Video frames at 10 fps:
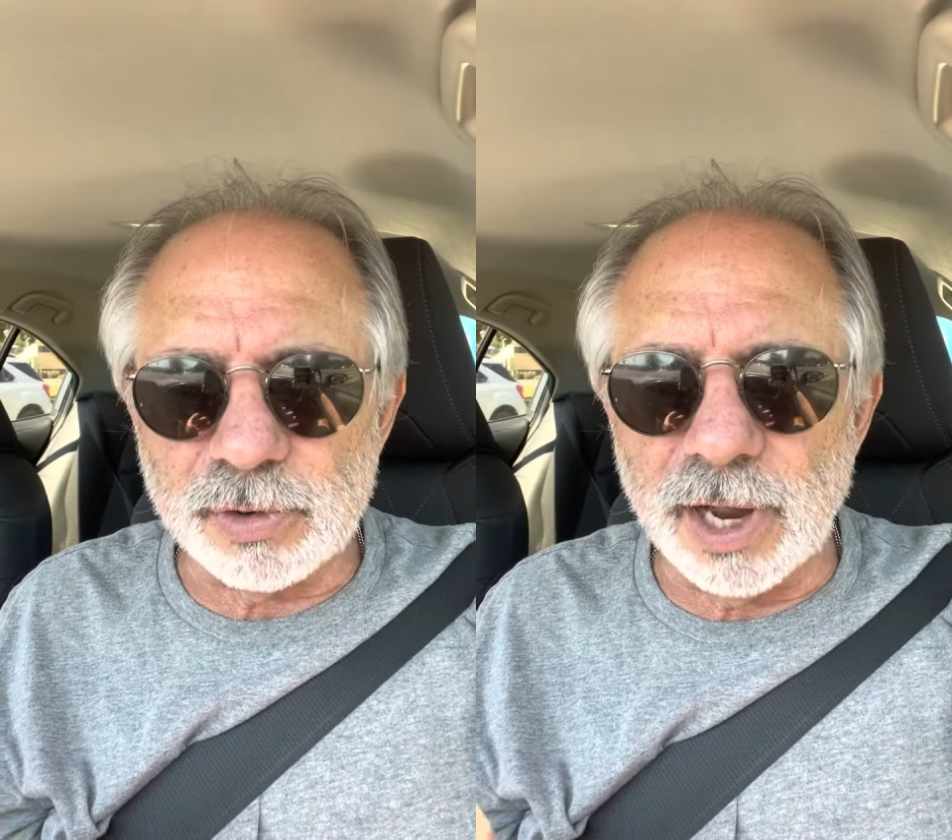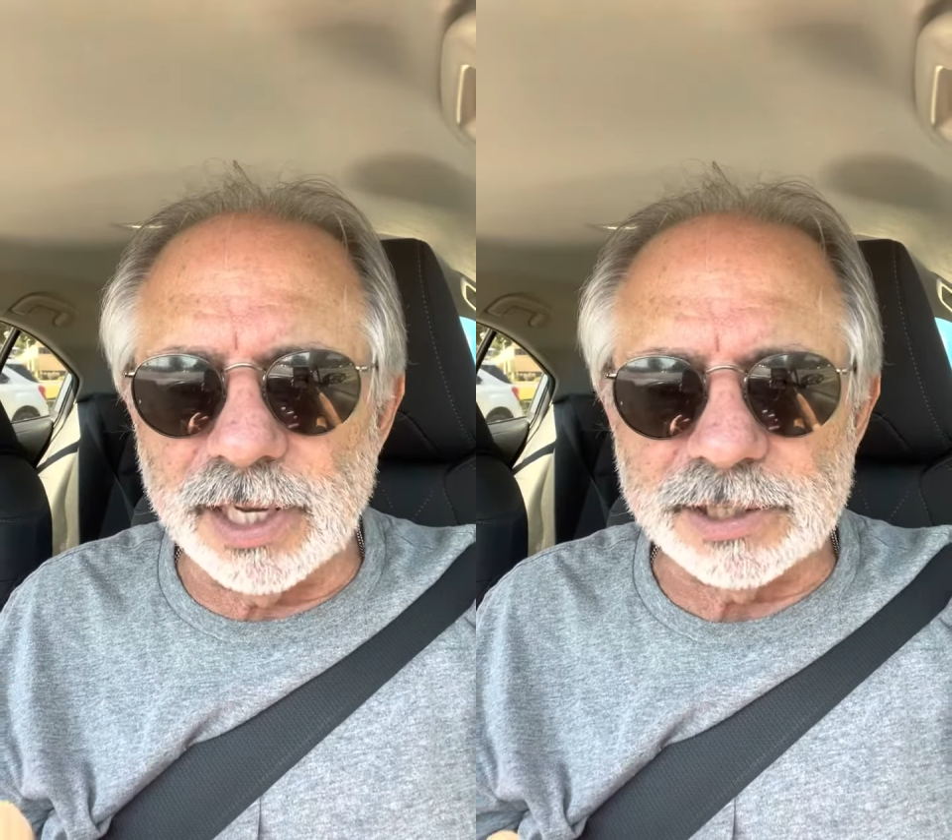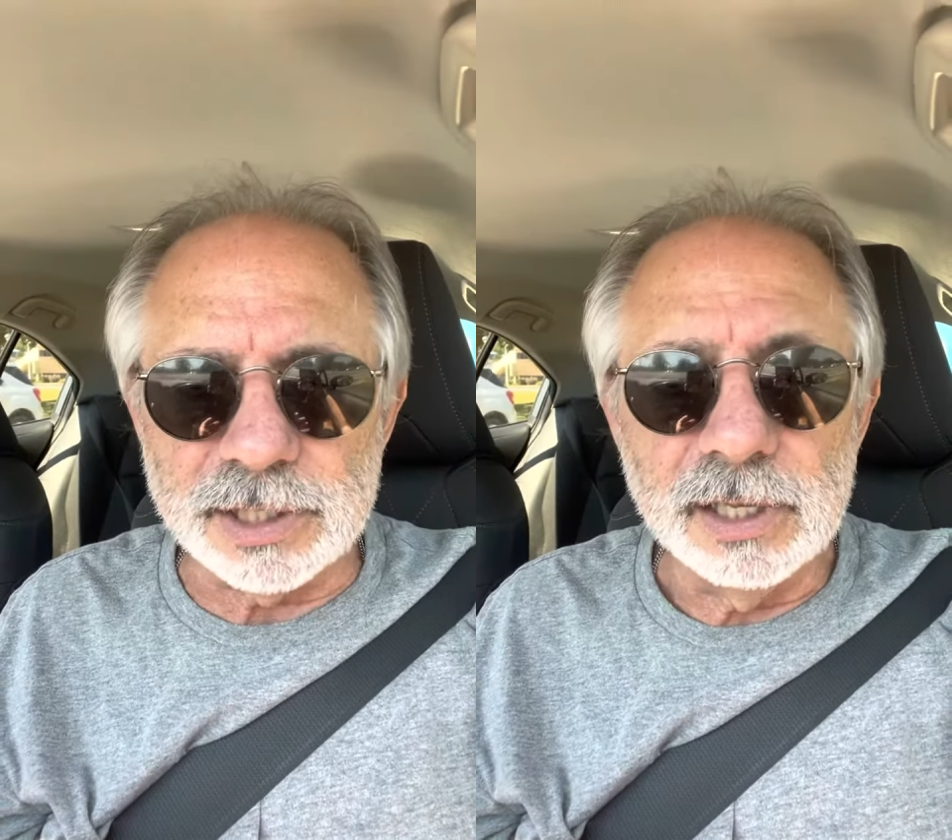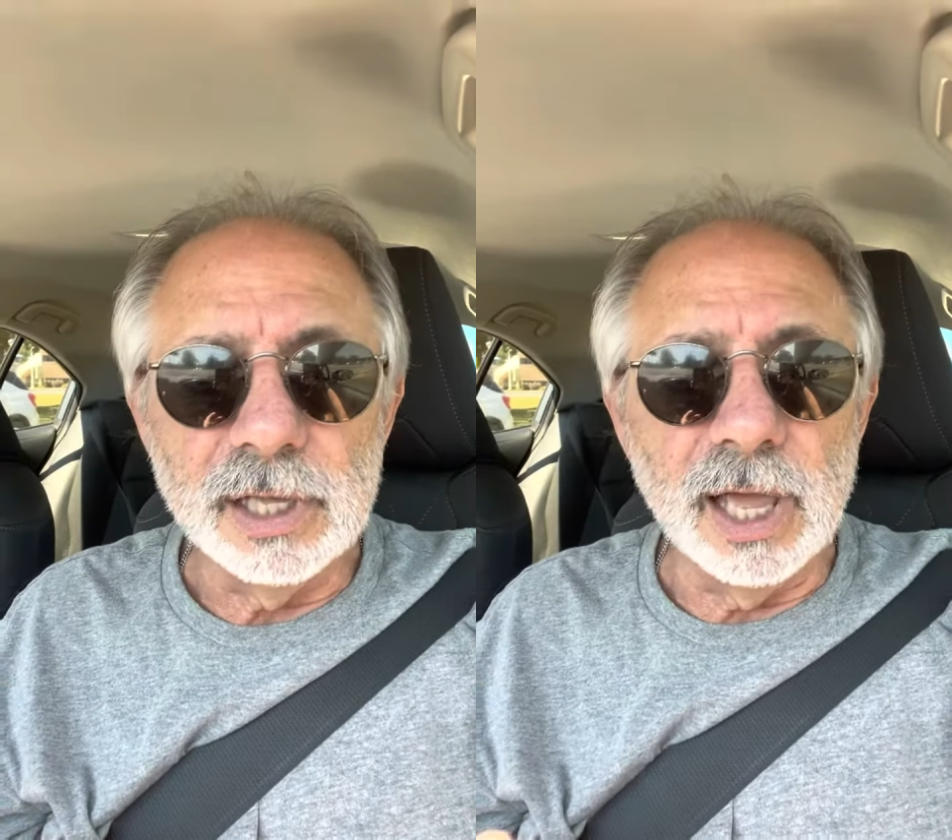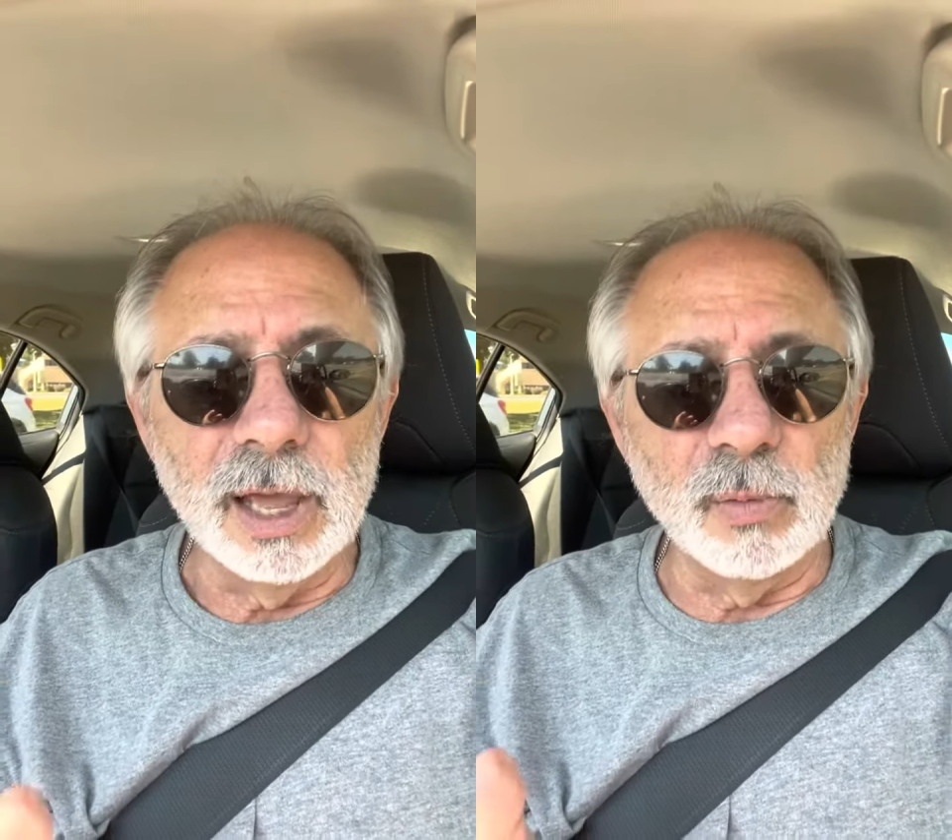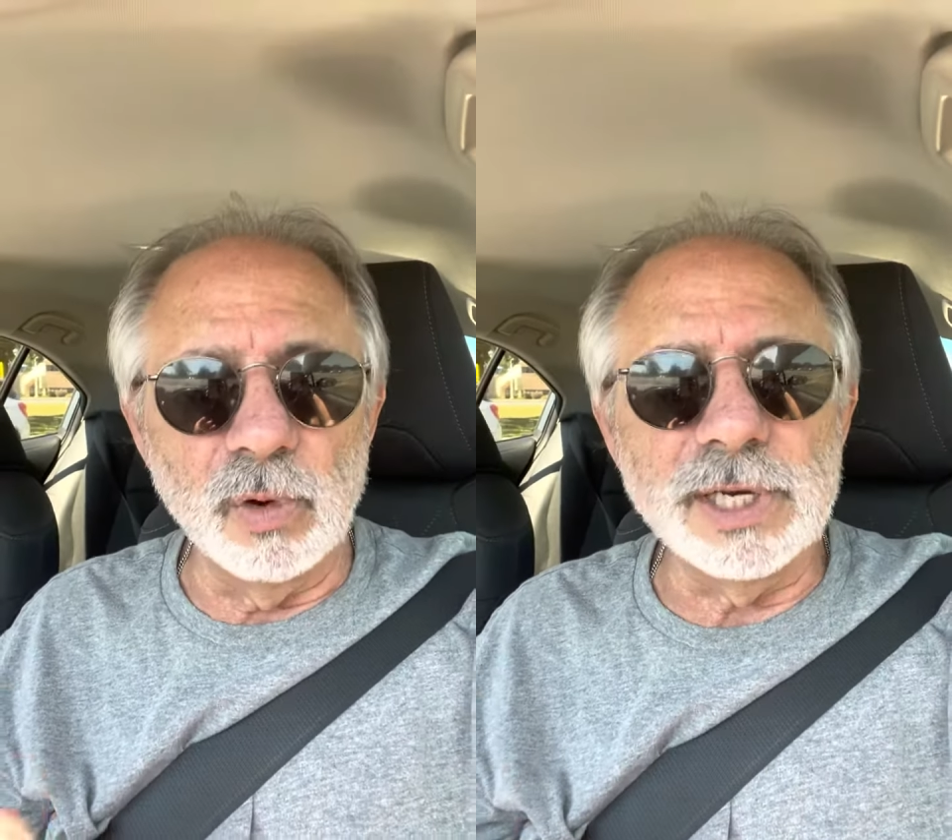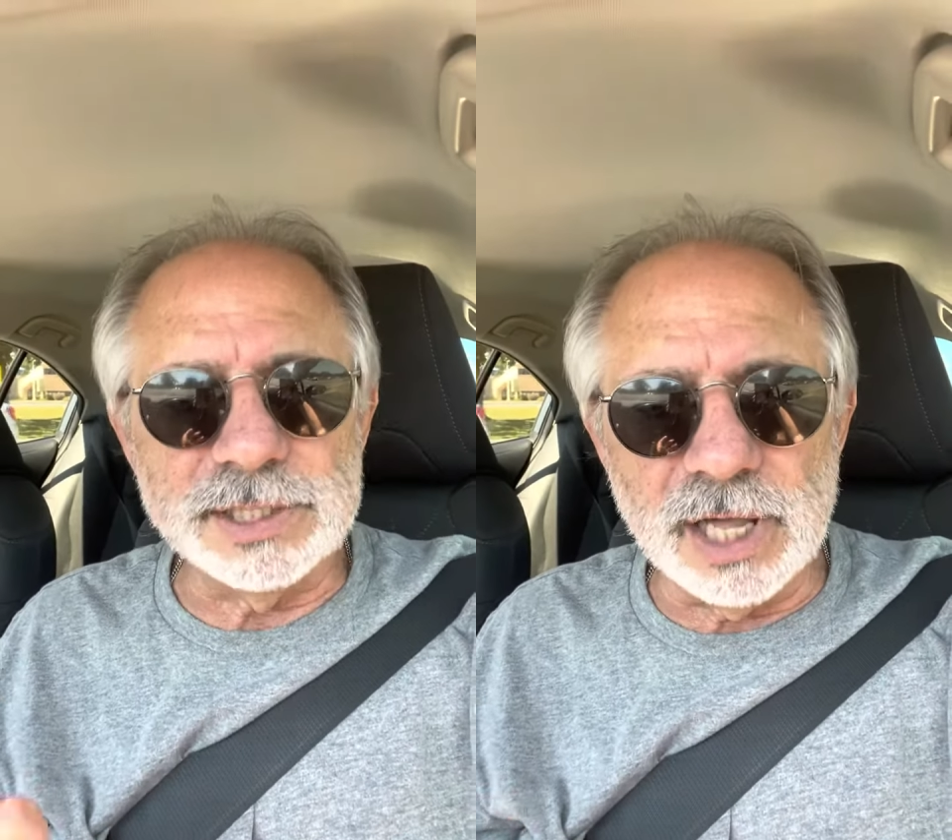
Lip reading: Christ and what he's